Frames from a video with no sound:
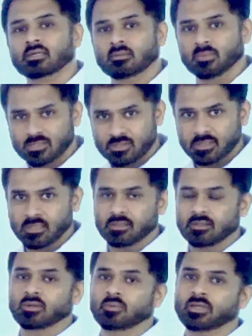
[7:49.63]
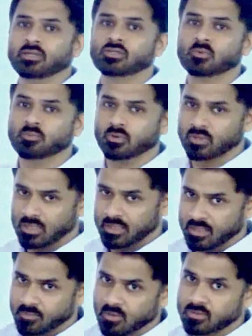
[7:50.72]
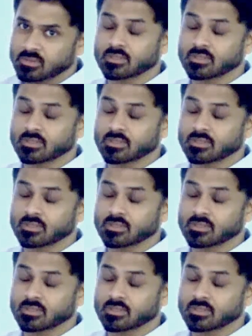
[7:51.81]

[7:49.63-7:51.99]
but still we need to be more clear about,